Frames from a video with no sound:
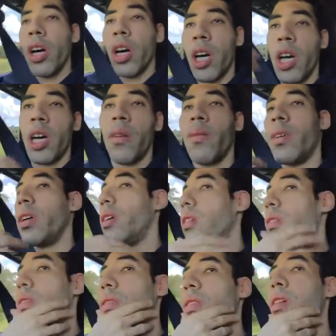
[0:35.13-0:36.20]

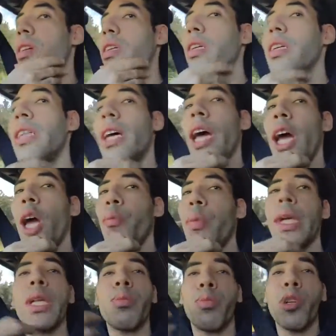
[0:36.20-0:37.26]
And
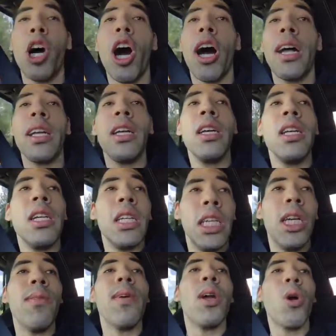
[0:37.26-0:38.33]
major plot,
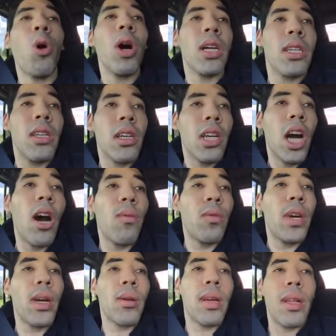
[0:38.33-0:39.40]
human orcs
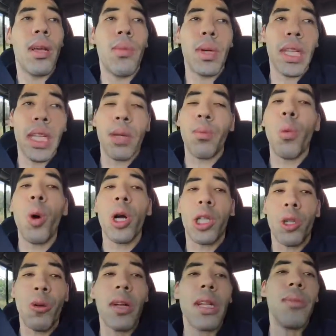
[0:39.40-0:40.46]
conflict, but there's more
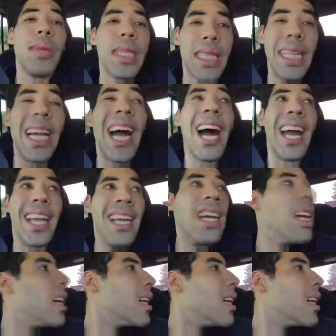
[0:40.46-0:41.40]
to it than meets the eye.